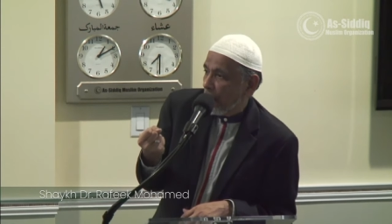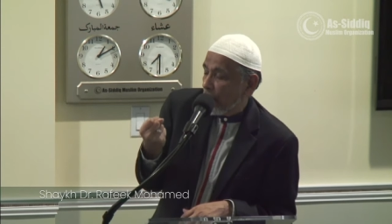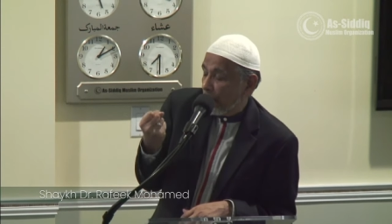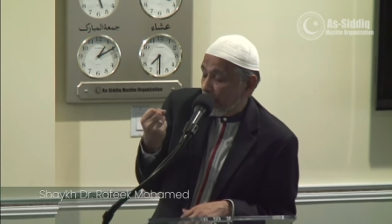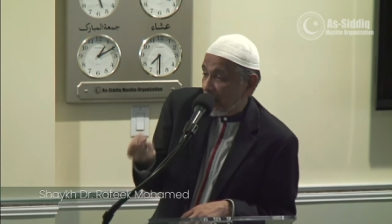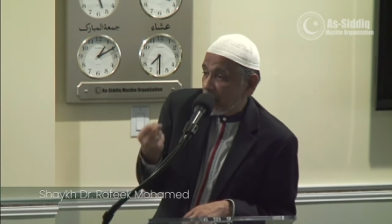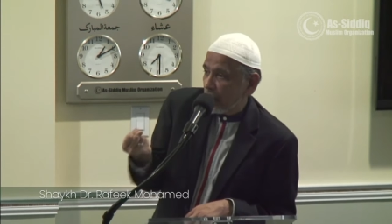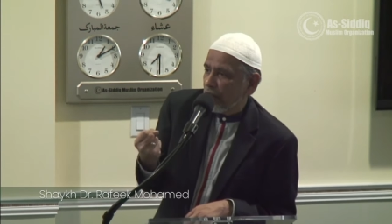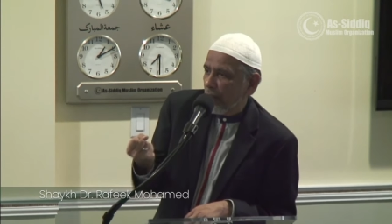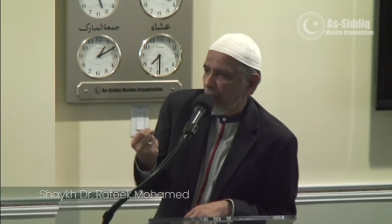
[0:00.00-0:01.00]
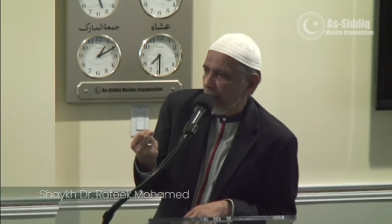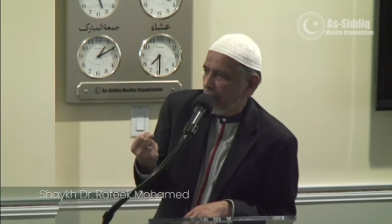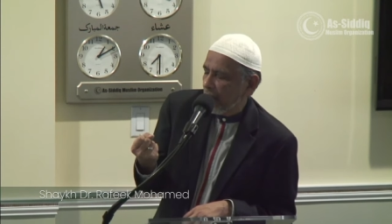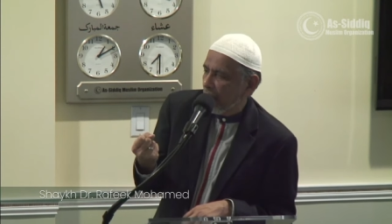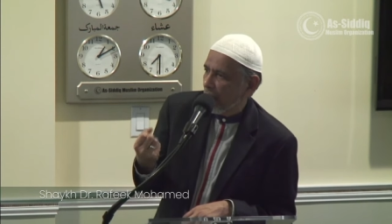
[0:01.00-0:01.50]
more peace of
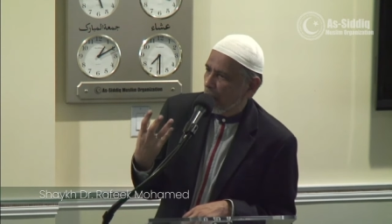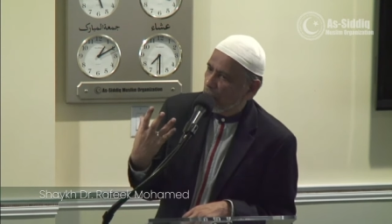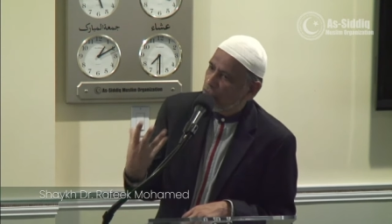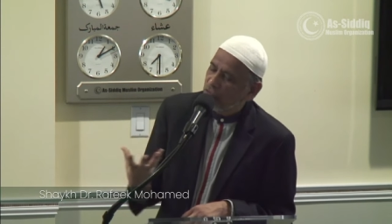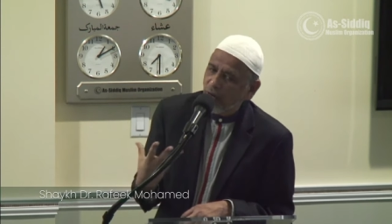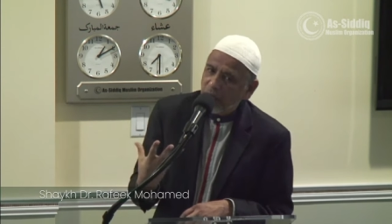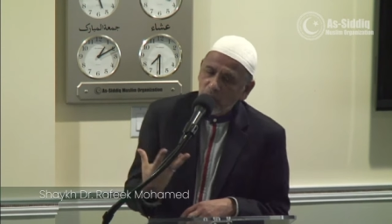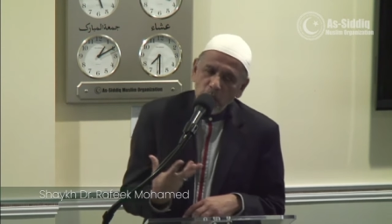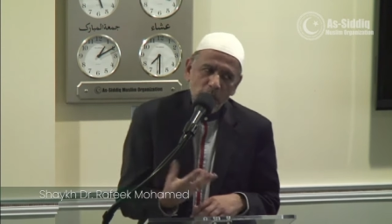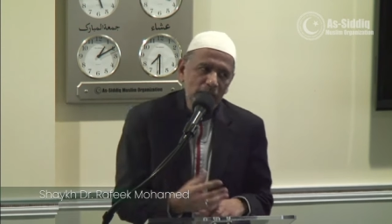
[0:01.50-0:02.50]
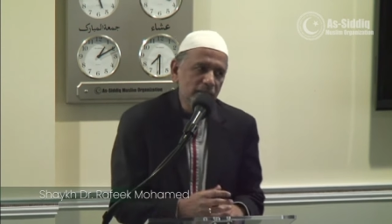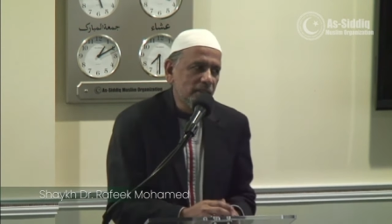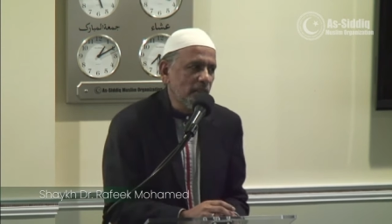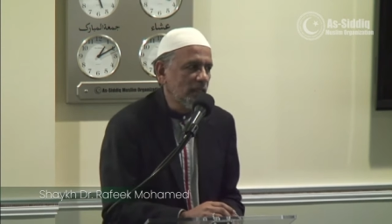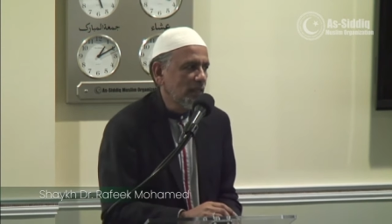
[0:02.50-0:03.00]
mind, more
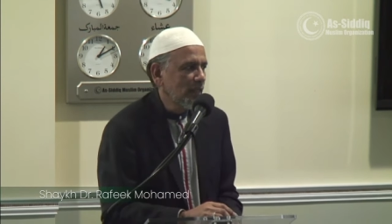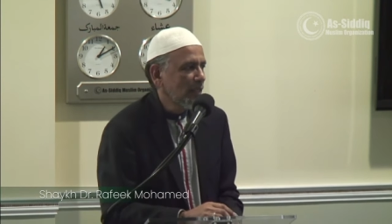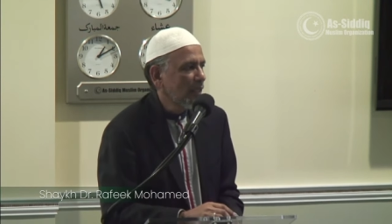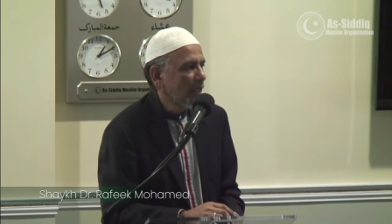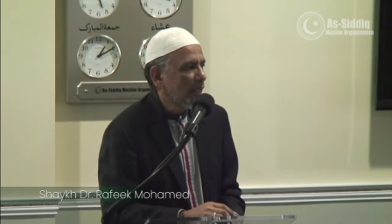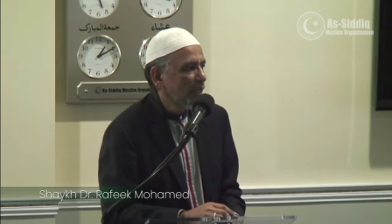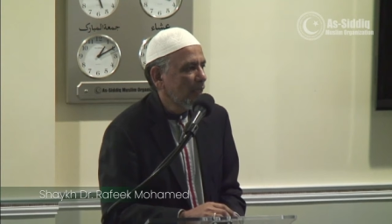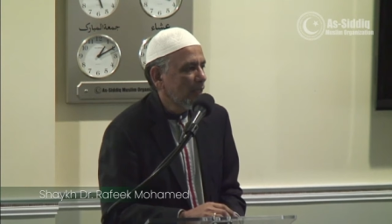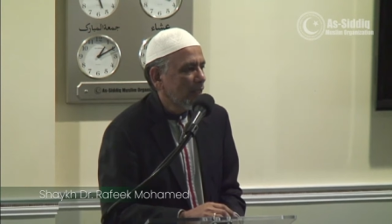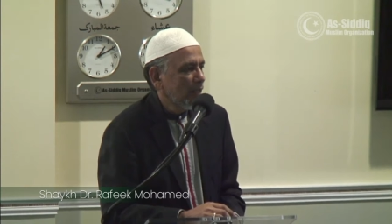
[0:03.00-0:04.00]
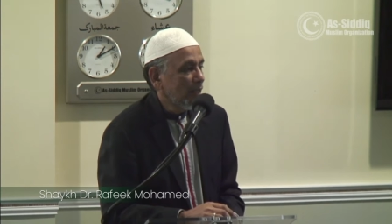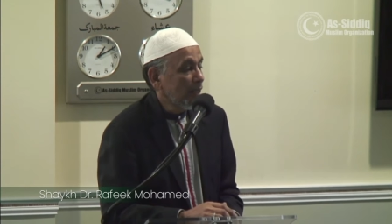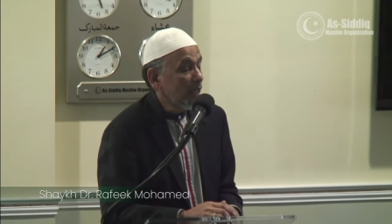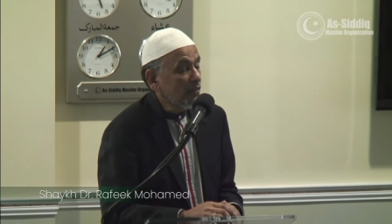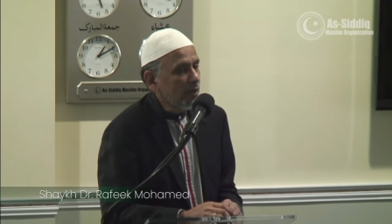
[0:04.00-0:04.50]
tranquility.
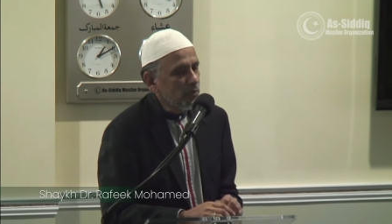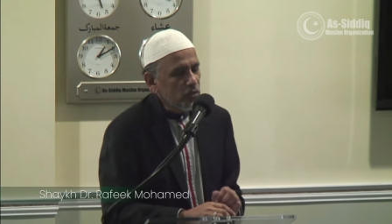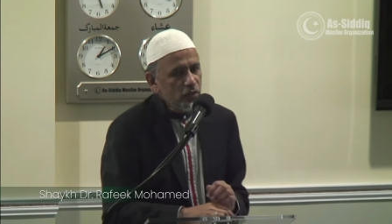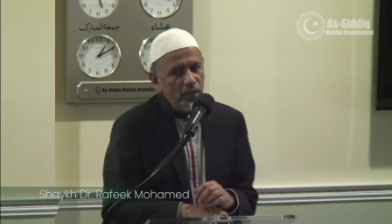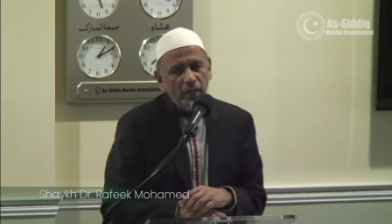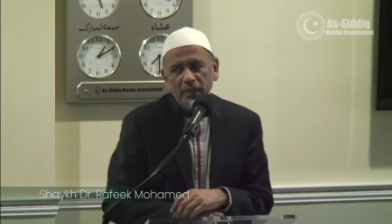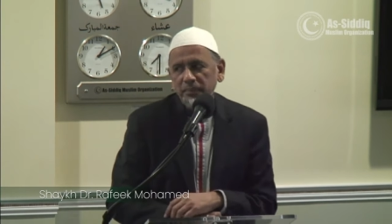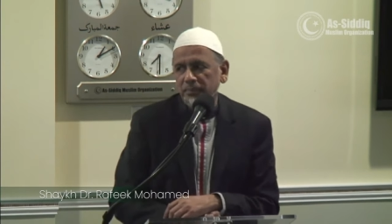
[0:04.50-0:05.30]
He gave him salah.